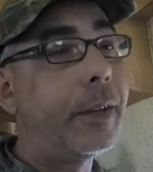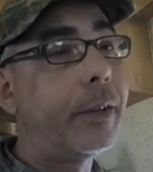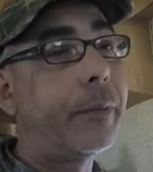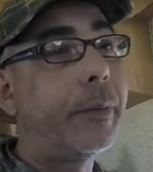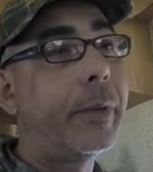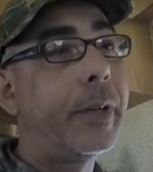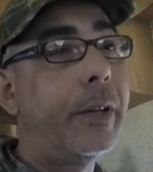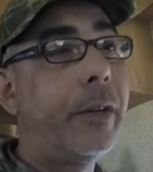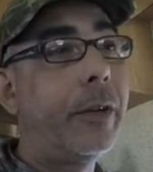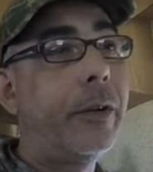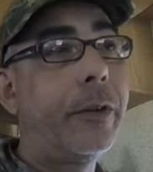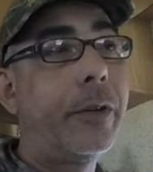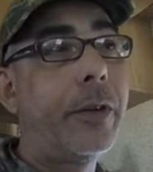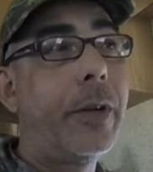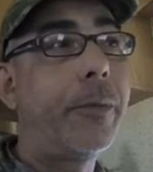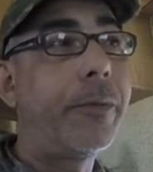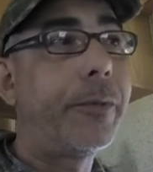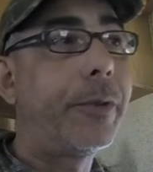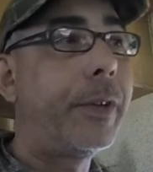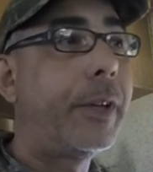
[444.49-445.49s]
That's my little
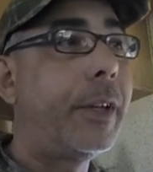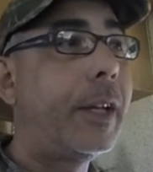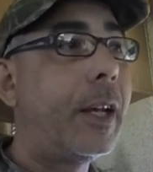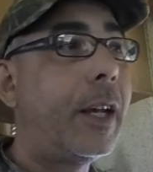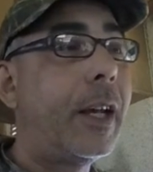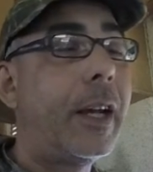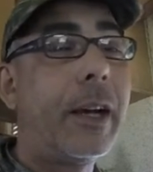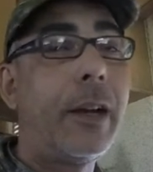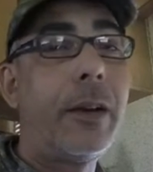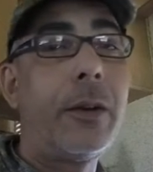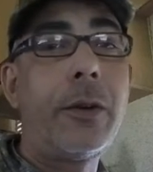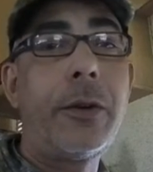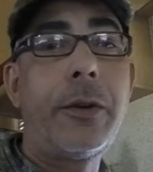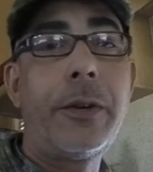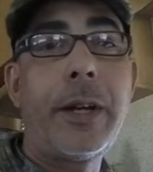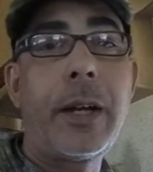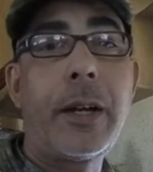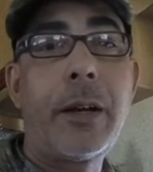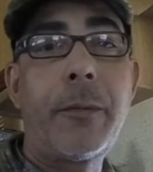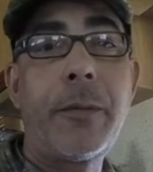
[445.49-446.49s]
tip for today. I
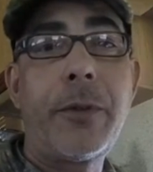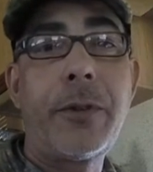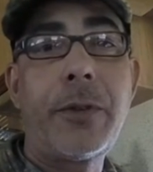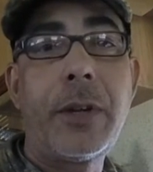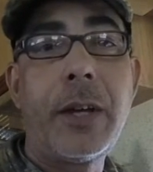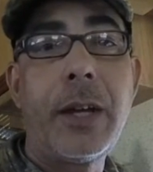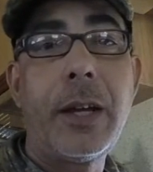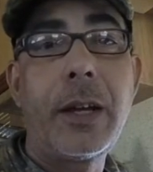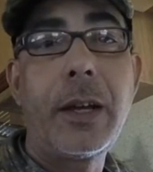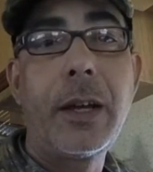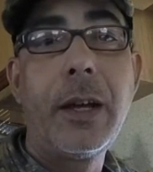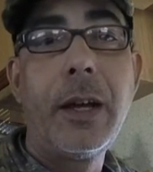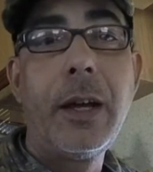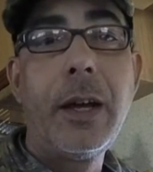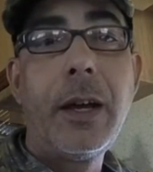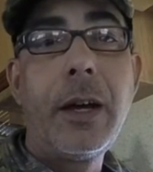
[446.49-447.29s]
learned that mistake.